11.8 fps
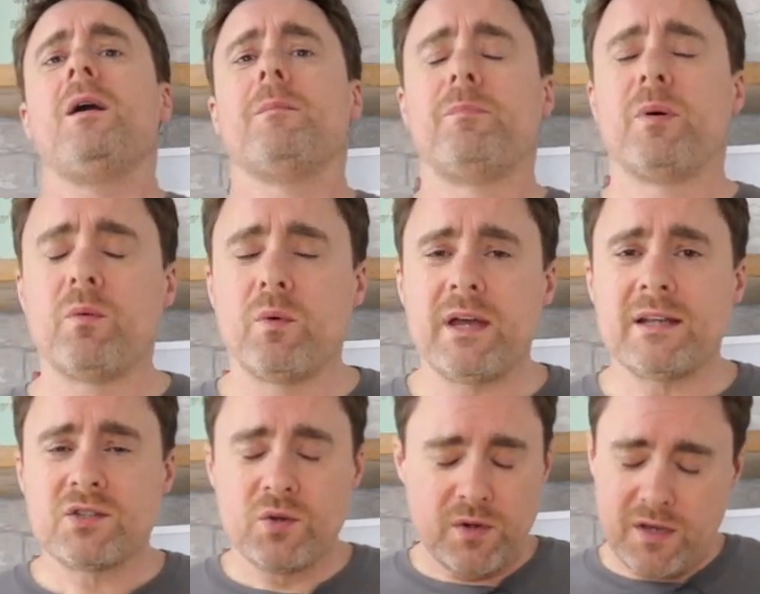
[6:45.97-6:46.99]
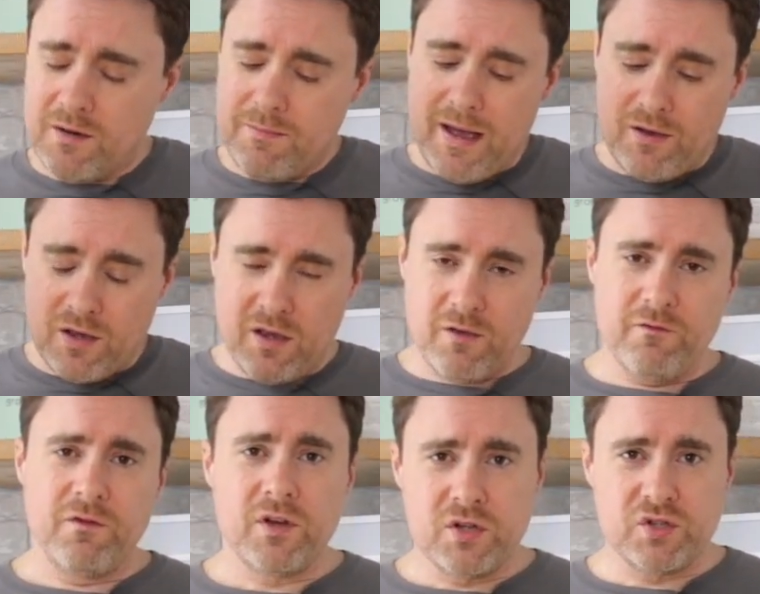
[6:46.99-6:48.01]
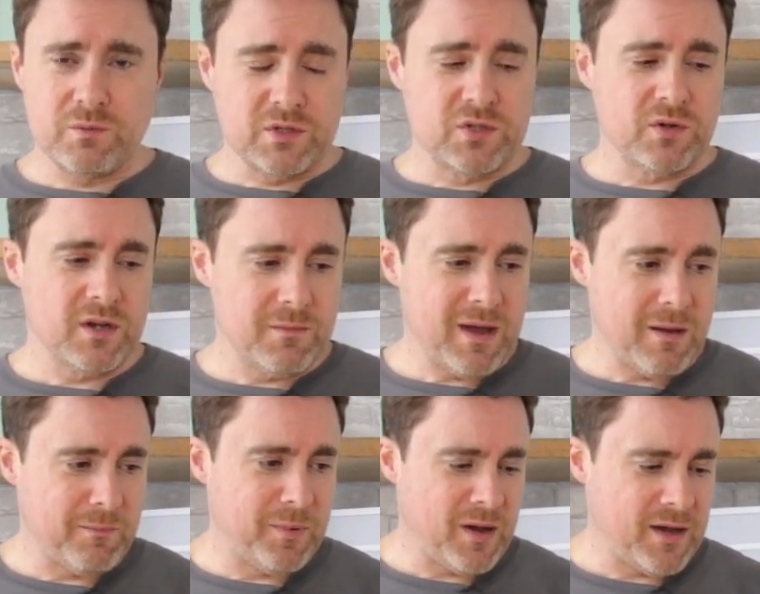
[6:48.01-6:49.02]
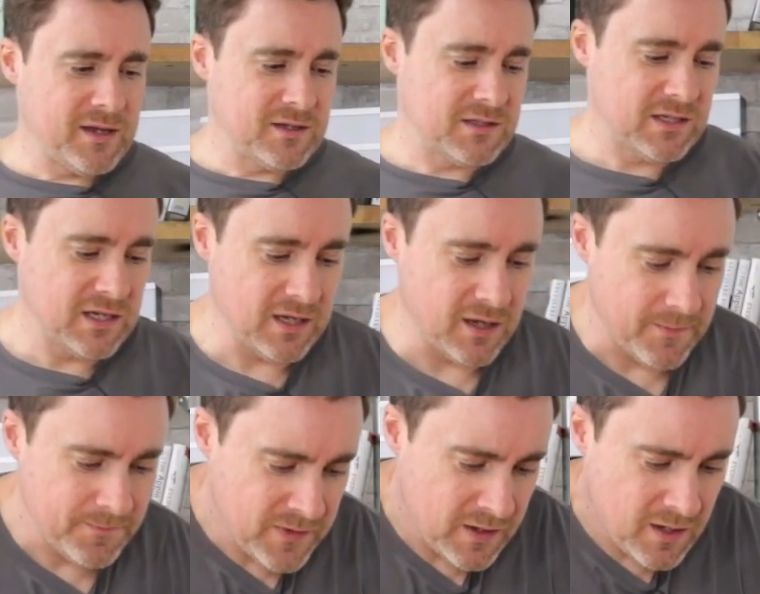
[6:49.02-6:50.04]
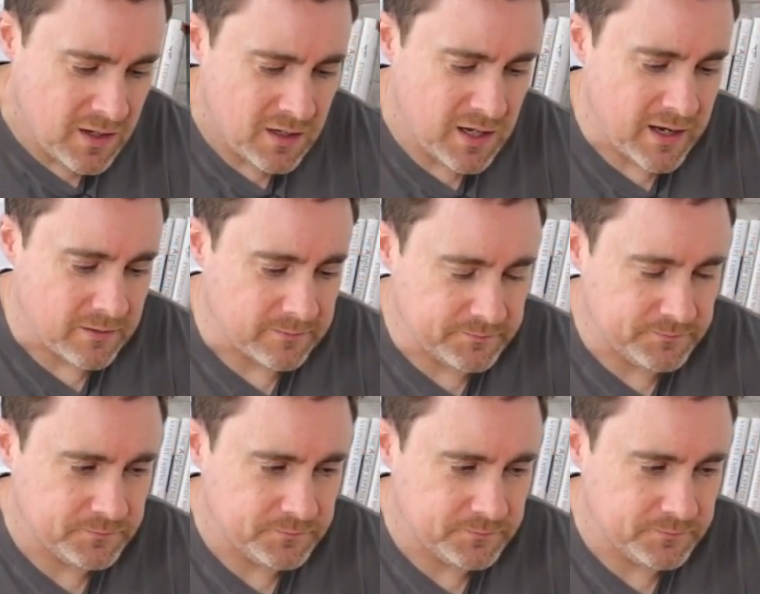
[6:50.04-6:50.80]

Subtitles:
but we're talking about conversion. We're talking about buyers here. Now,